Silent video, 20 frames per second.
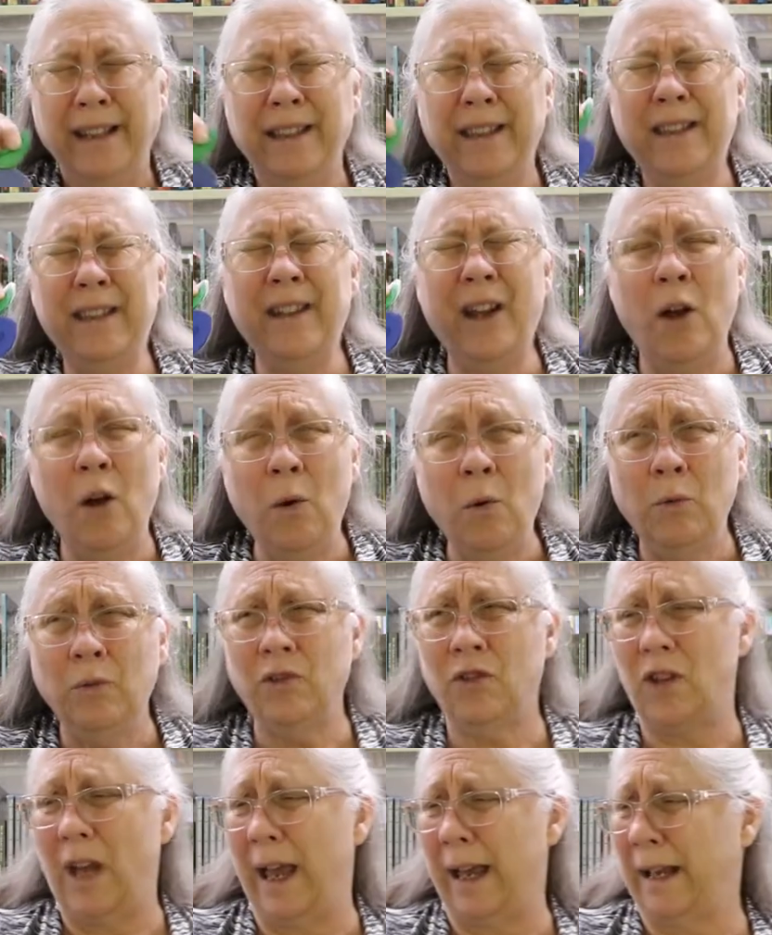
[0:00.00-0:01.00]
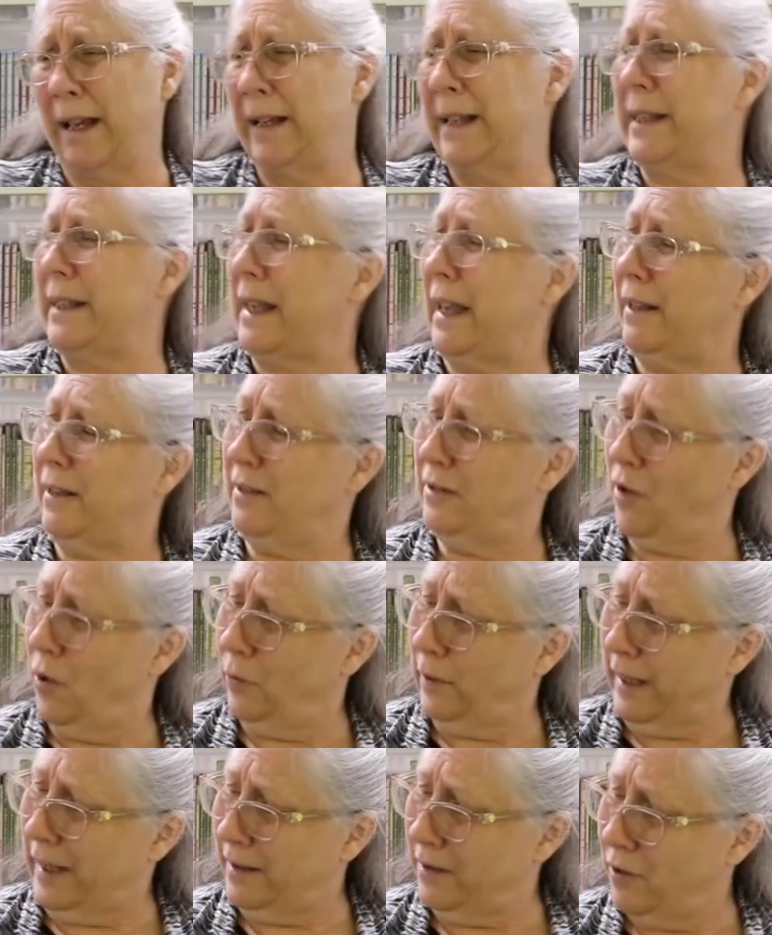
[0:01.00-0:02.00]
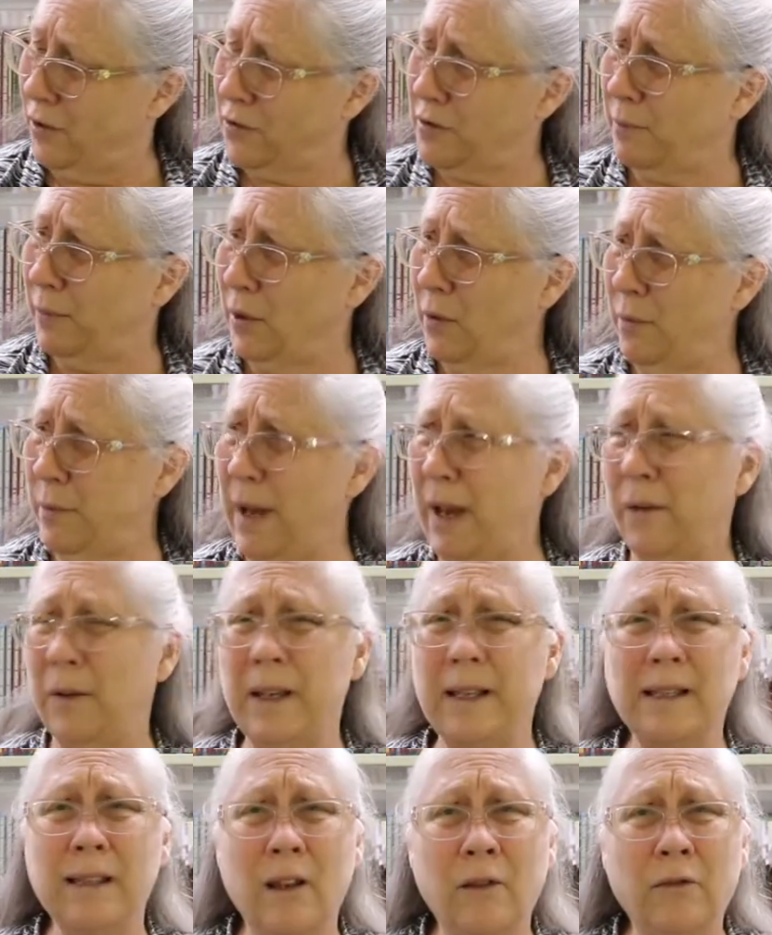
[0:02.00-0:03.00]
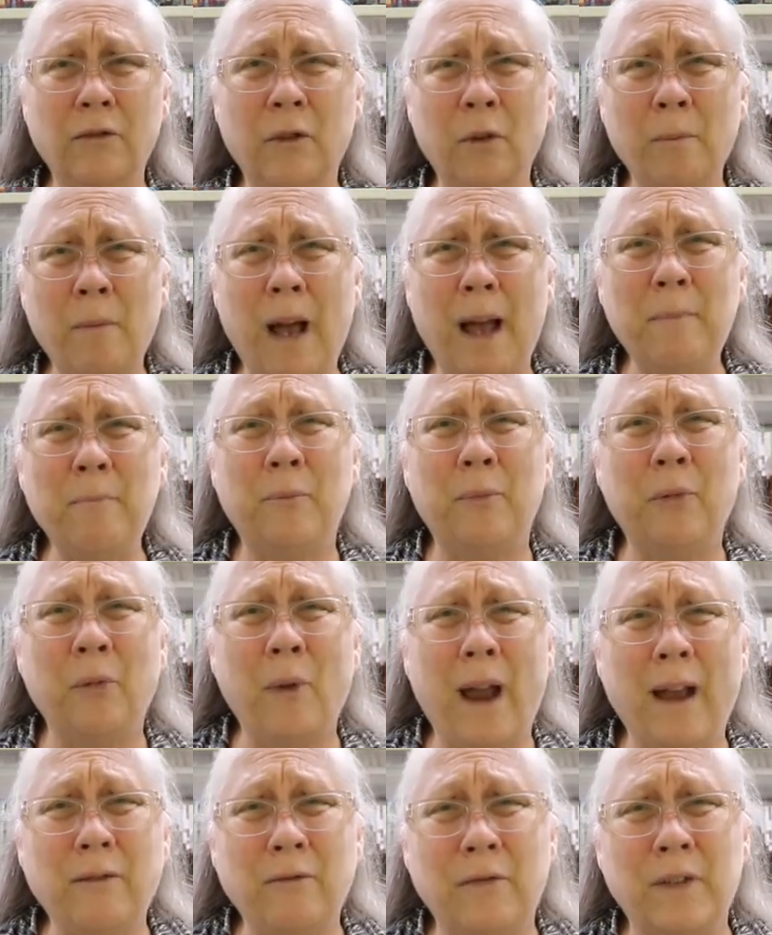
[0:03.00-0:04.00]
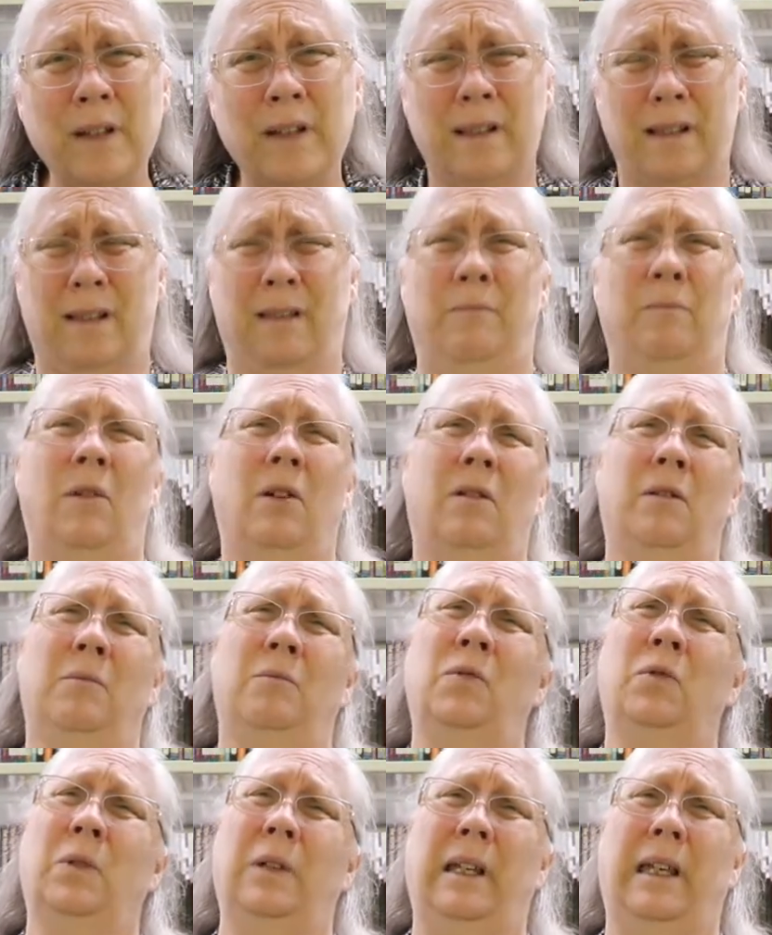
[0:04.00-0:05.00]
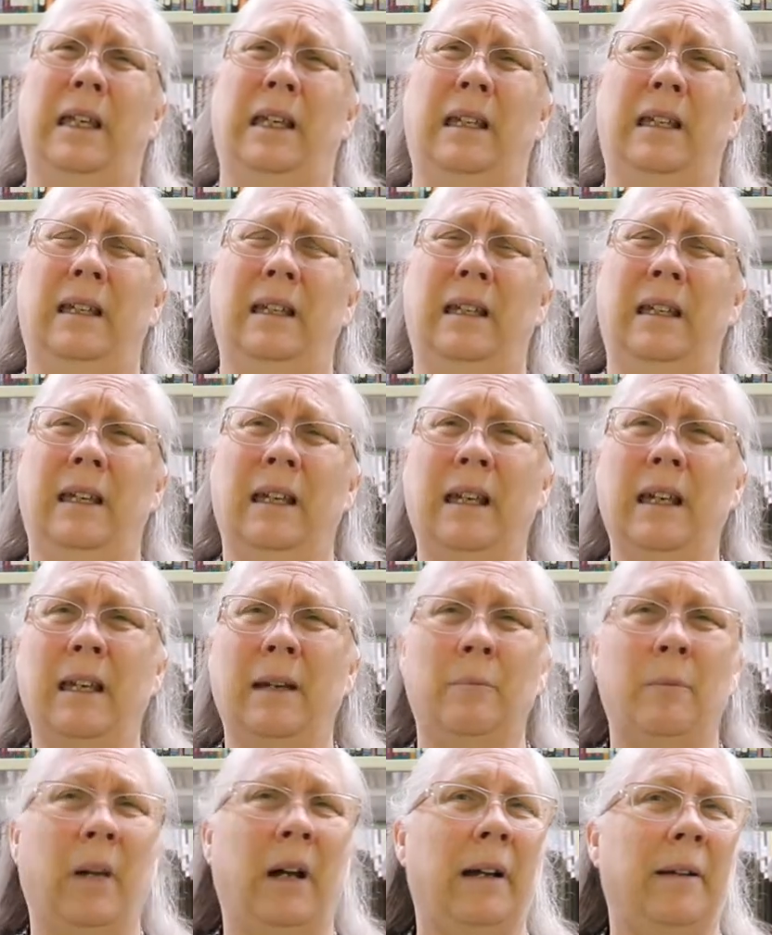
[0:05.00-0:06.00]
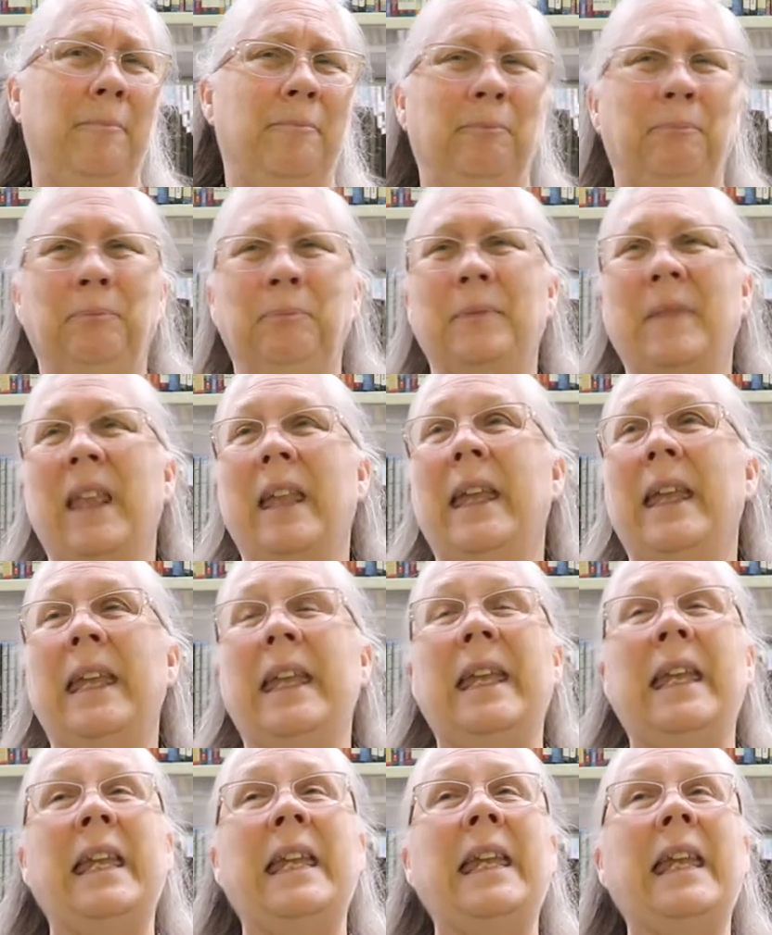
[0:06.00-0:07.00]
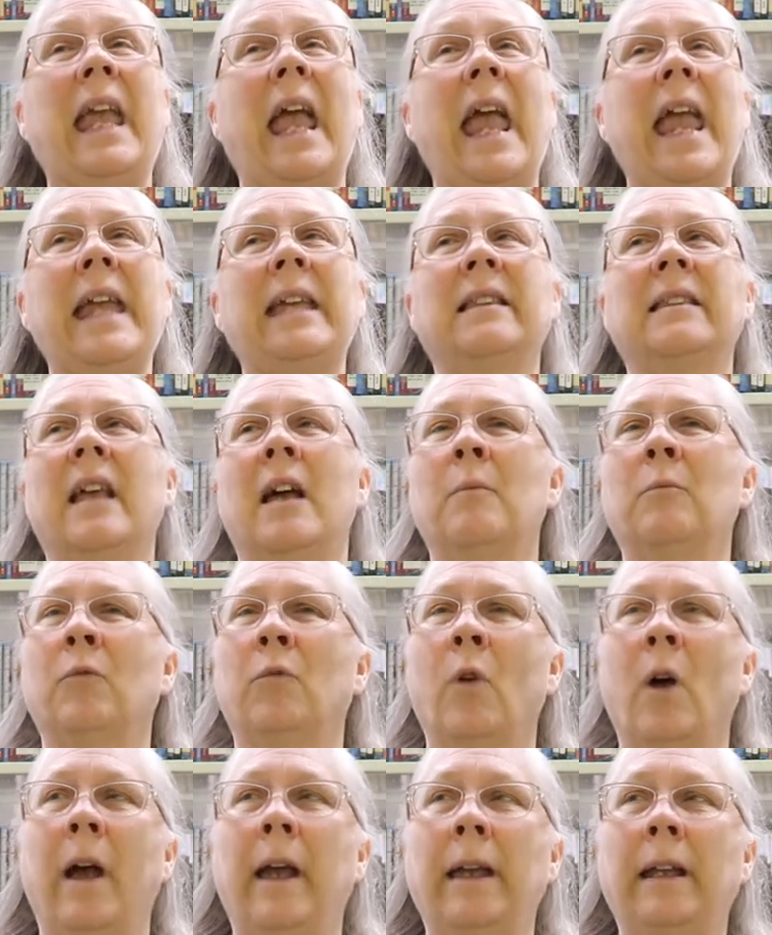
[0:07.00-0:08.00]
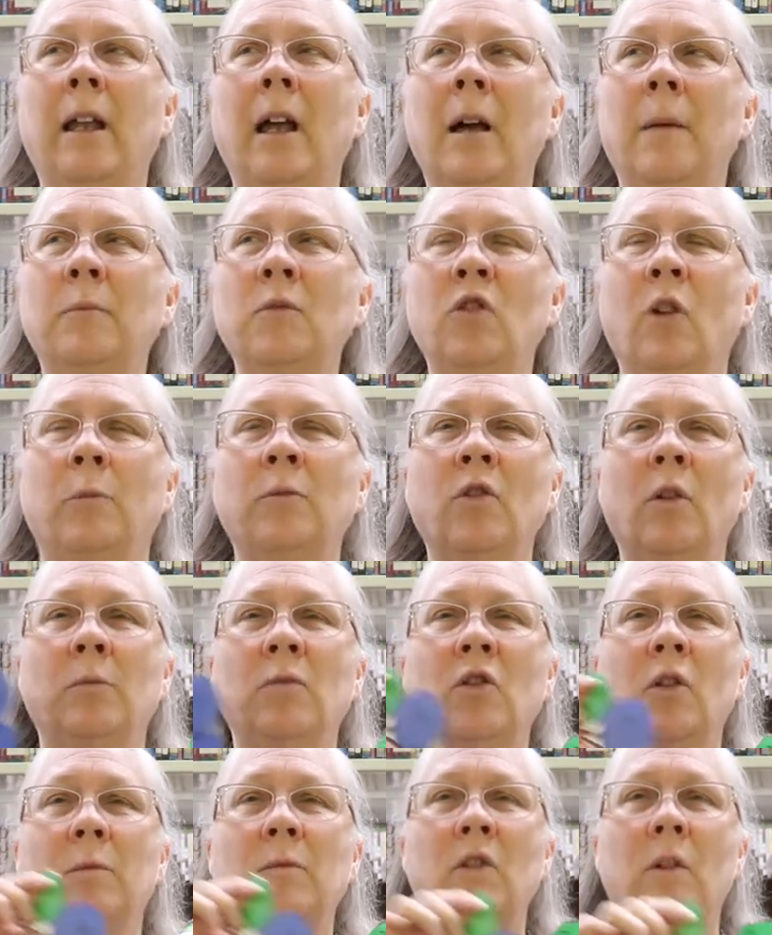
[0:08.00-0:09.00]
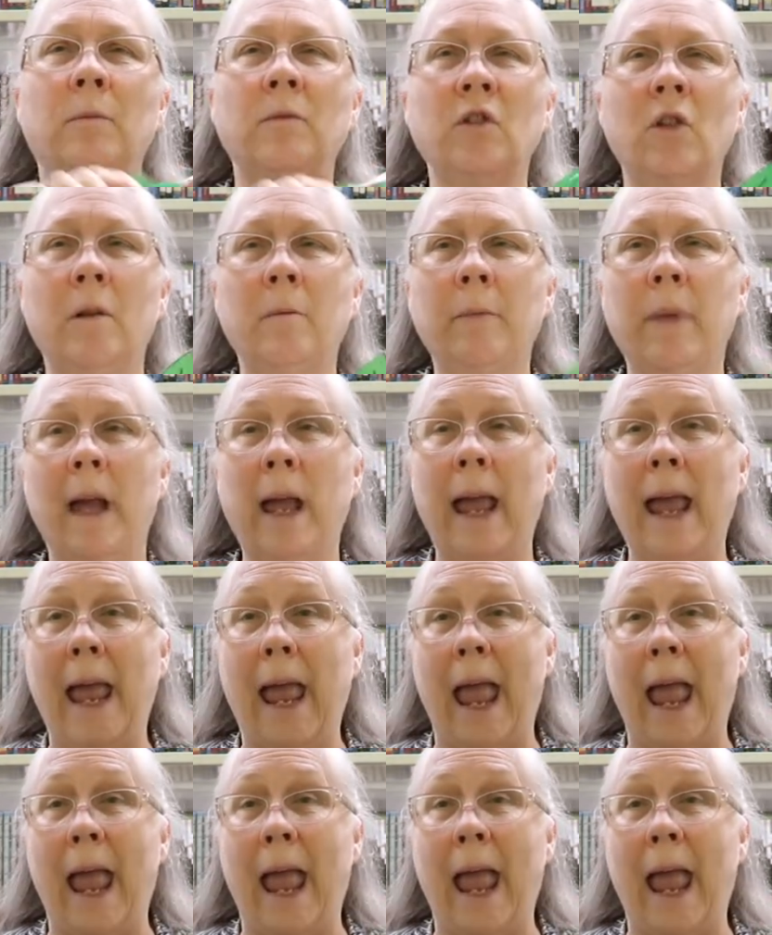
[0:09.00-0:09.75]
No, Jack, I said, don't eat those blueberries. They're for my breakfast tomorrow morning. But he ate them right up, chomp, chomp, chomp, chomp, chomp.